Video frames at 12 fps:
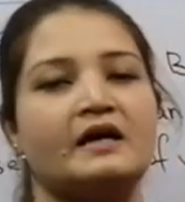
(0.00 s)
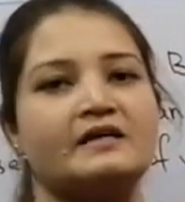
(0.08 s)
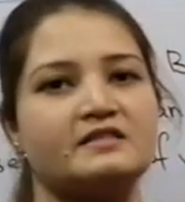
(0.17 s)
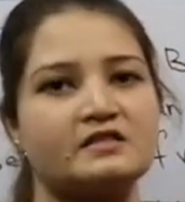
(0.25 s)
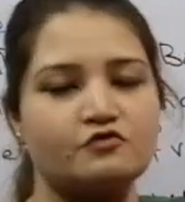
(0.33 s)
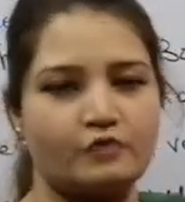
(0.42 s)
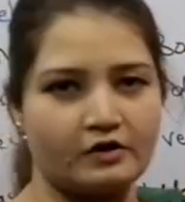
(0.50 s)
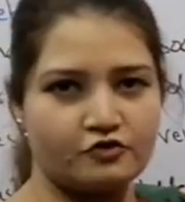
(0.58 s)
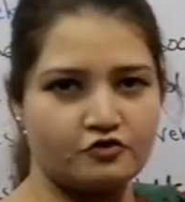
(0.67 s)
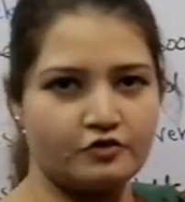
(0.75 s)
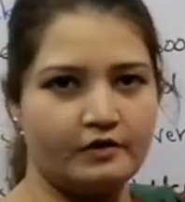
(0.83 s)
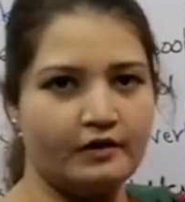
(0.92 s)
its
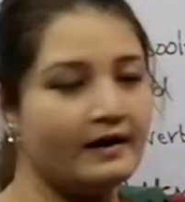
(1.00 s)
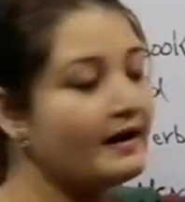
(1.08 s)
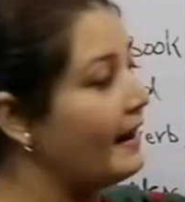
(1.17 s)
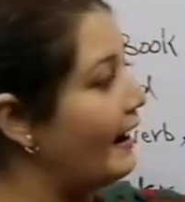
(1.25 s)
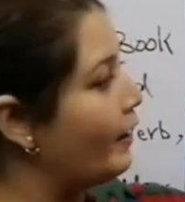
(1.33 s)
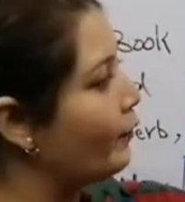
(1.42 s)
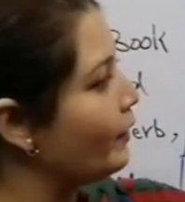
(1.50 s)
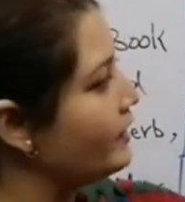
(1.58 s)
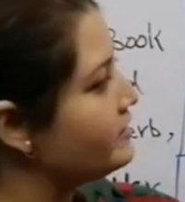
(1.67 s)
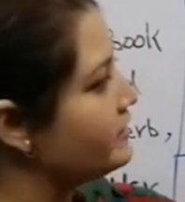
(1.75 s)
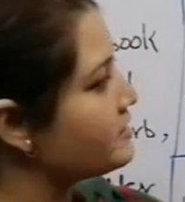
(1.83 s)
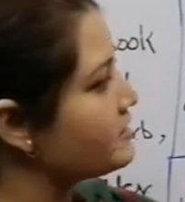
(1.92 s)
structure, and
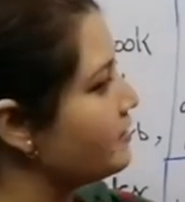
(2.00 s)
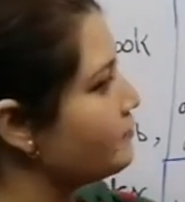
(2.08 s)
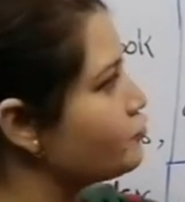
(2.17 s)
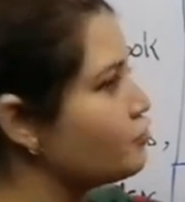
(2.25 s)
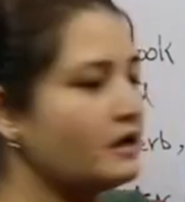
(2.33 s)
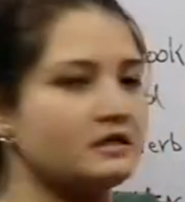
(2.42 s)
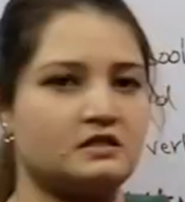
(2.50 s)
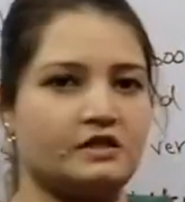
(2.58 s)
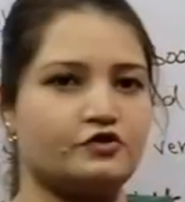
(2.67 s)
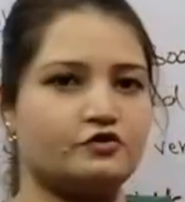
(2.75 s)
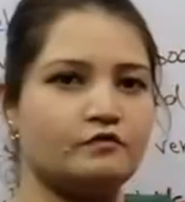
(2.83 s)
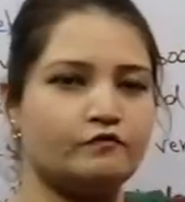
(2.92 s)
we did some
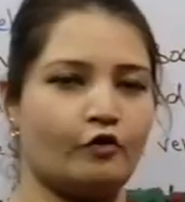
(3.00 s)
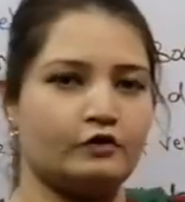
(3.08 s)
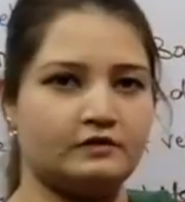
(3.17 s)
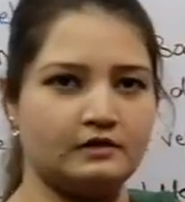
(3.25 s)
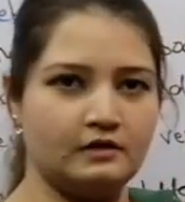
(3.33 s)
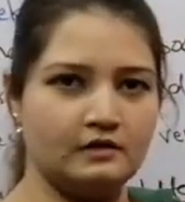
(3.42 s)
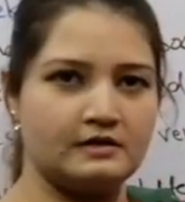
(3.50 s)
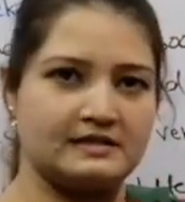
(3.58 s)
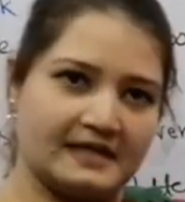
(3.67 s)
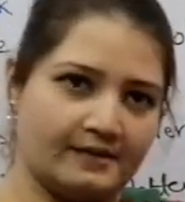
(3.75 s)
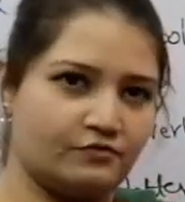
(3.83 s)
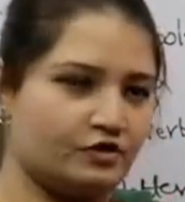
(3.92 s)
translation for the
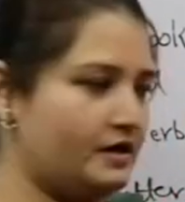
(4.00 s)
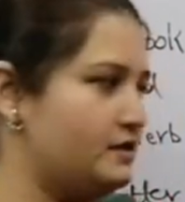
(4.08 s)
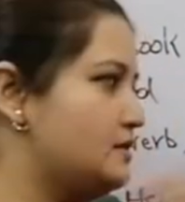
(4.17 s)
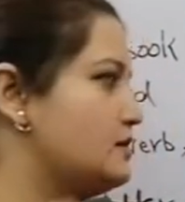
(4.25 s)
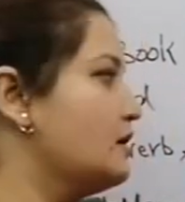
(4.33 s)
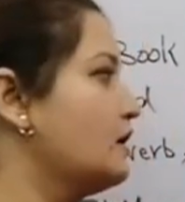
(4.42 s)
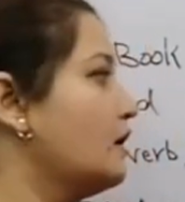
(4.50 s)
same tense.